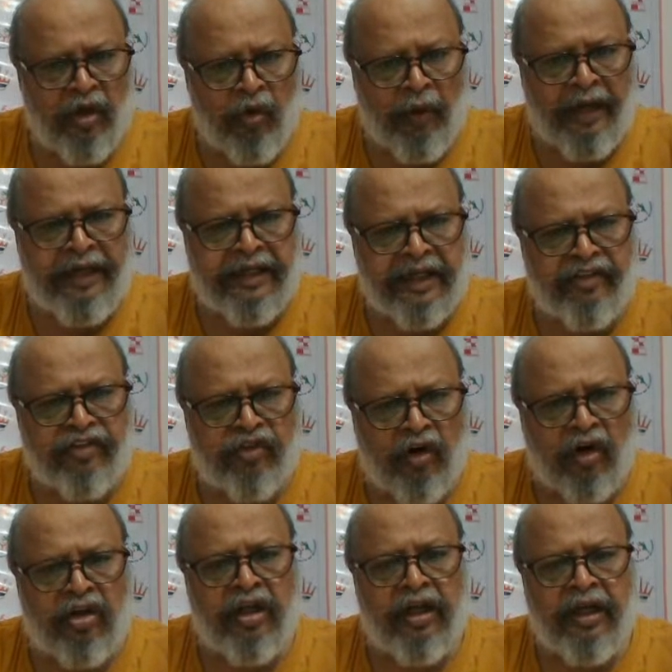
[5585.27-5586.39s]
white has
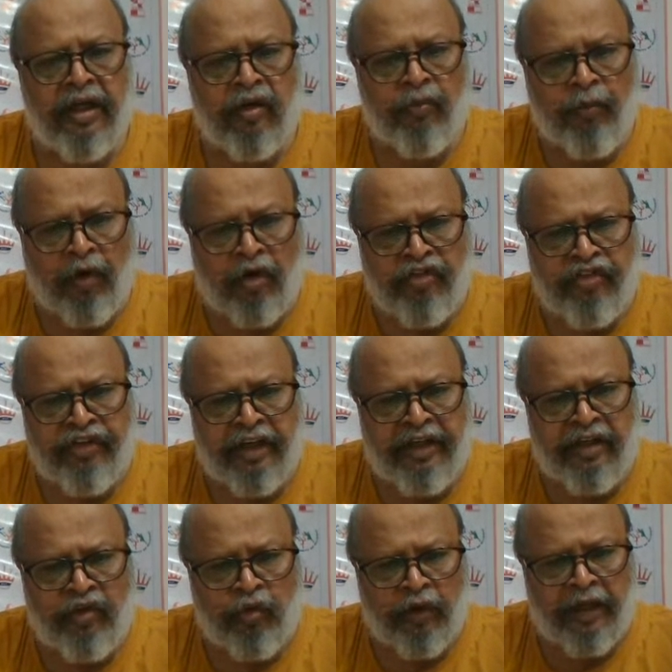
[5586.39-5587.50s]
got pawn
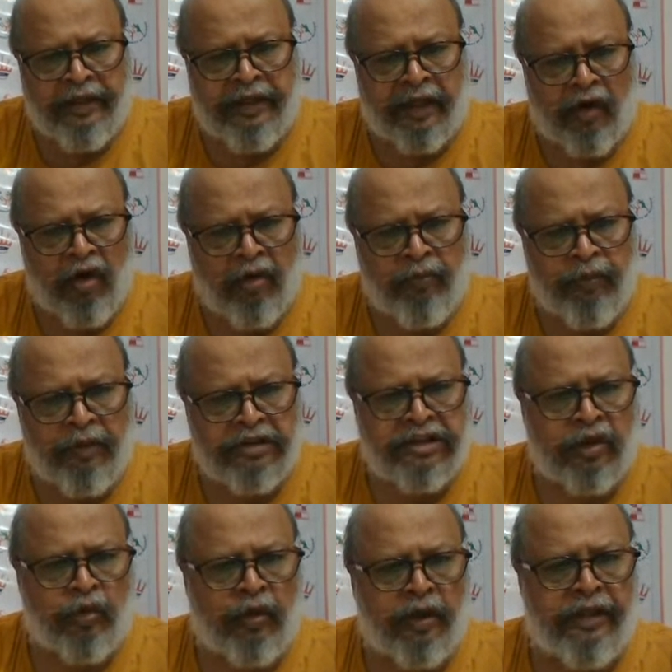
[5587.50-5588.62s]
chain together. All pawns
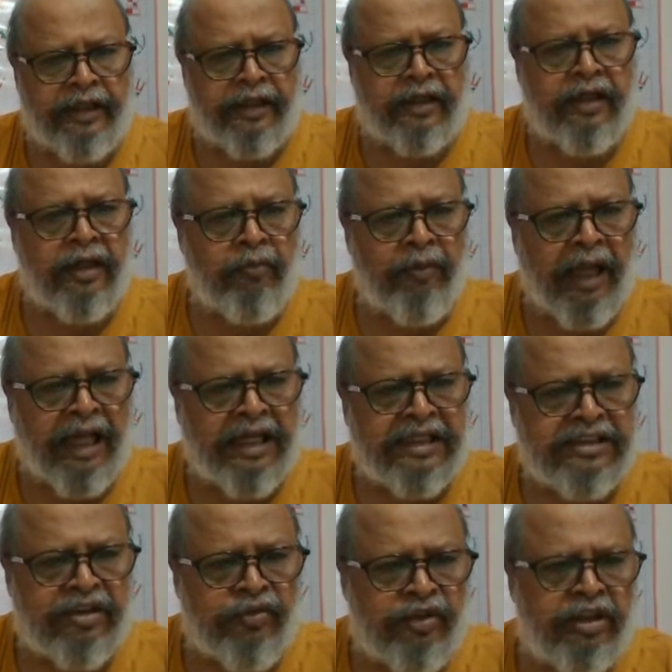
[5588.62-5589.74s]
are together. Black
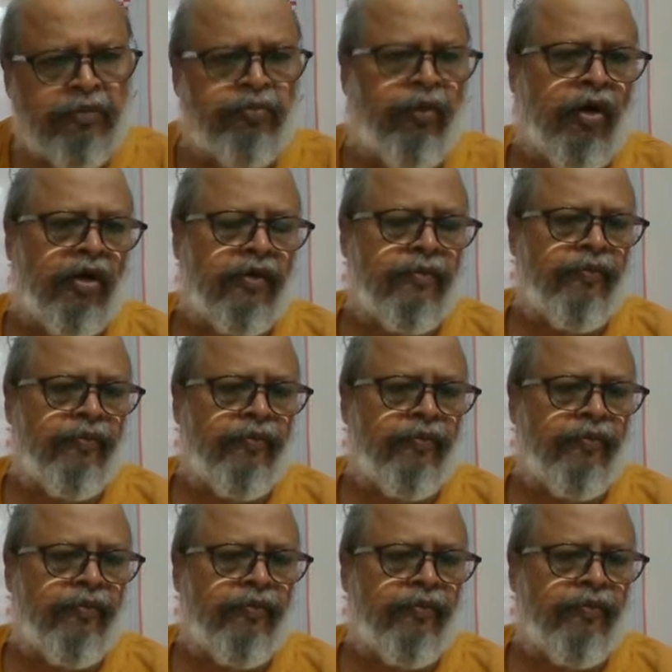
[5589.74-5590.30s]
has a weak pawn.